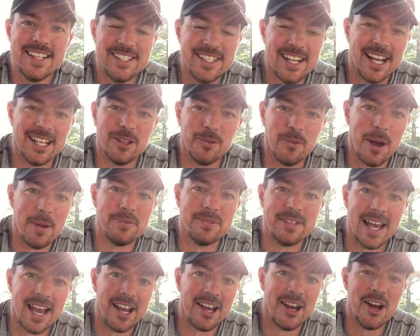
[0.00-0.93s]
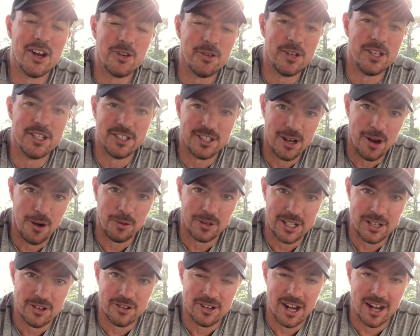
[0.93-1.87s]
Check out the website,
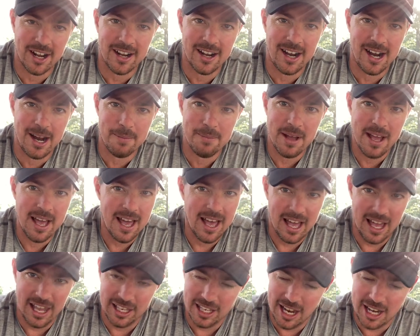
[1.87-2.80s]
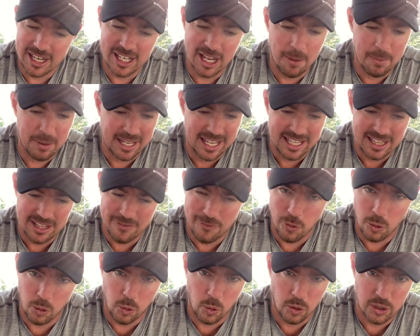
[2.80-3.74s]
countrysongteacher.com. A lot of y'all been getting the
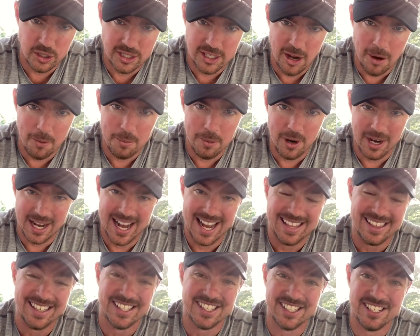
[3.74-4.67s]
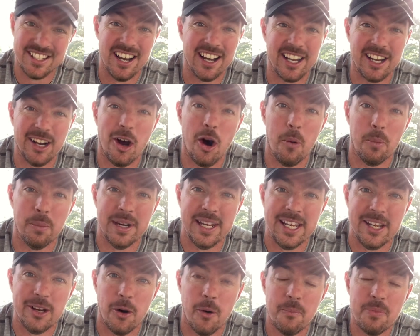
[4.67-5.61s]
four chord songbook and the stuck at home
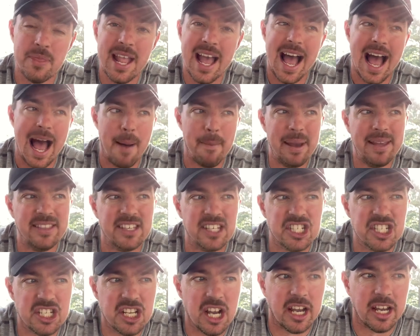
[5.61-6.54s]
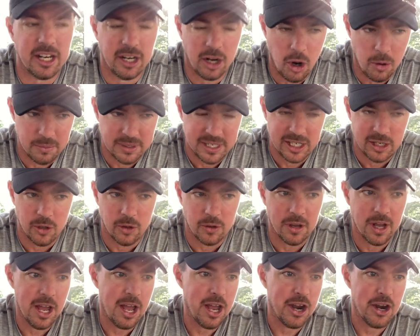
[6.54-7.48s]
deal. I made the stuck at home
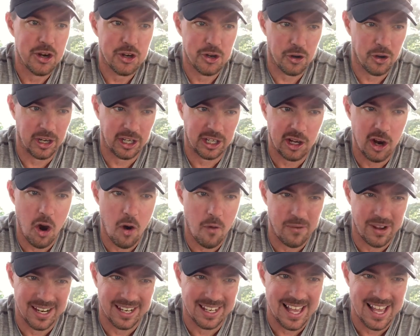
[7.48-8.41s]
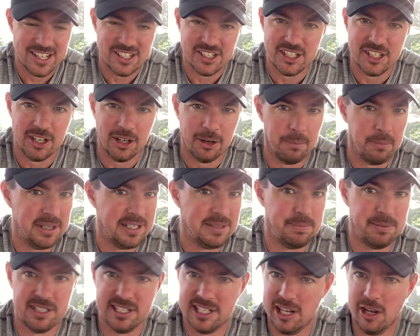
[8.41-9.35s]
deal during COVID last year, but
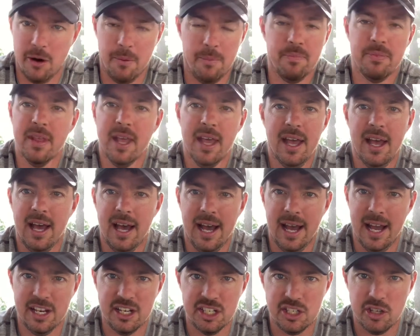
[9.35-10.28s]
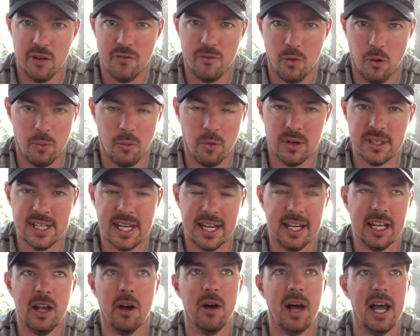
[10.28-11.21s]
still, I just sold four more a
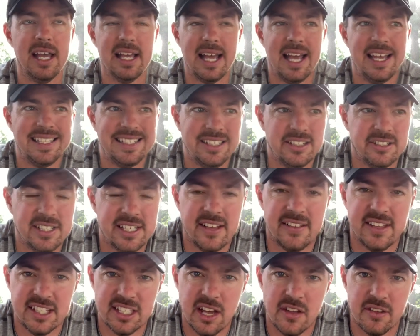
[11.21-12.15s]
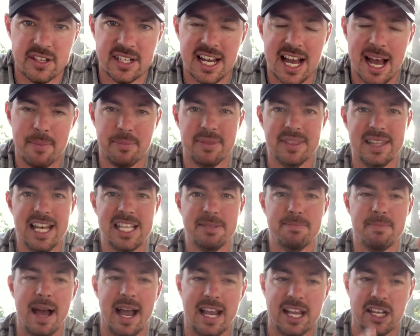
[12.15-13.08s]
second ago. I still sell these all the time. That's
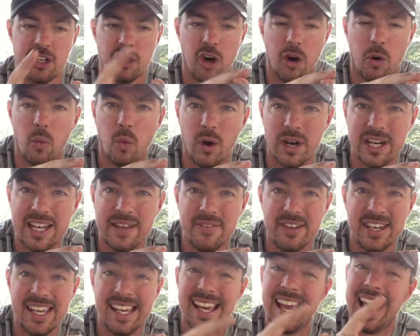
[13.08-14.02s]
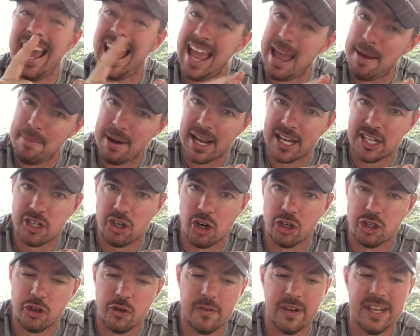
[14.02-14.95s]
my guitar one DVD and my
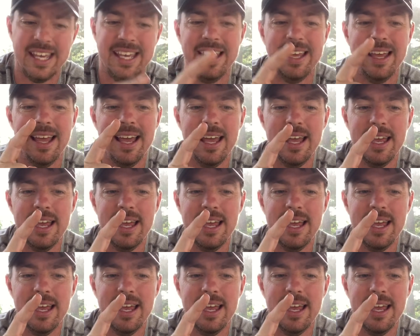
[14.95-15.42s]
guitar two DVD